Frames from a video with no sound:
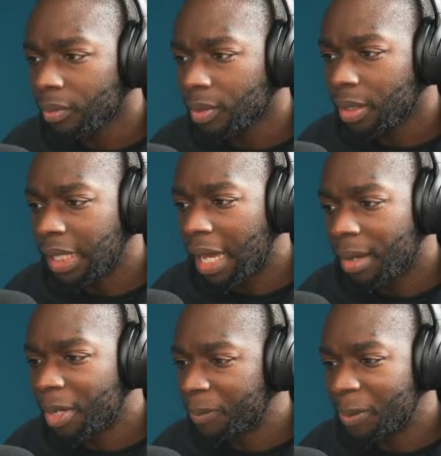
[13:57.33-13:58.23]
Yeah, it
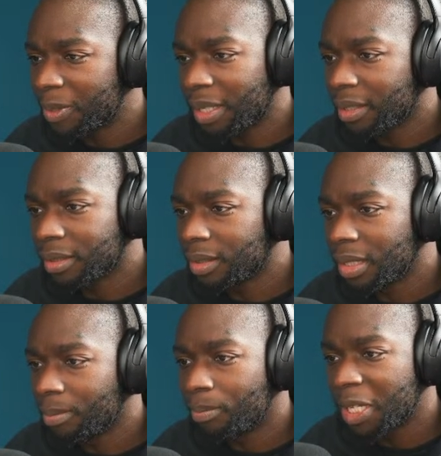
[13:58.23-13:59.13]
must be a mistake.
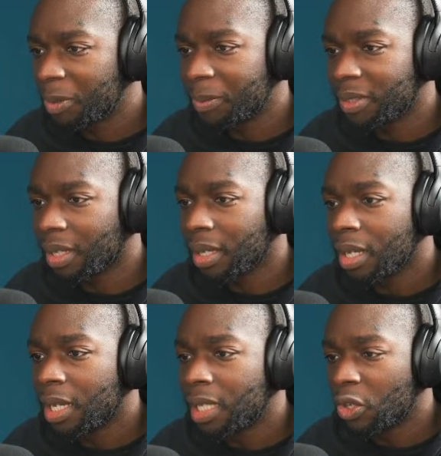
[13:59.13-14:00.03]

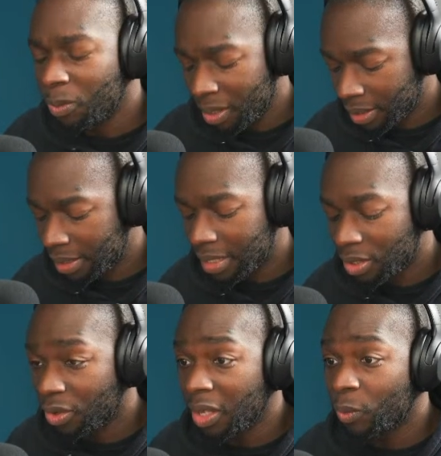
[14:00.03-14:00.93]
So we'll make this let.
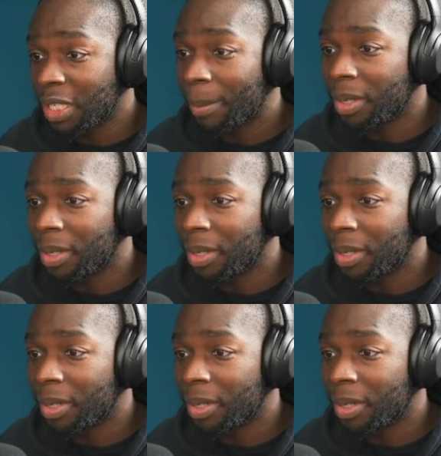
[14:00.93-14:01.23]
So I think what's happening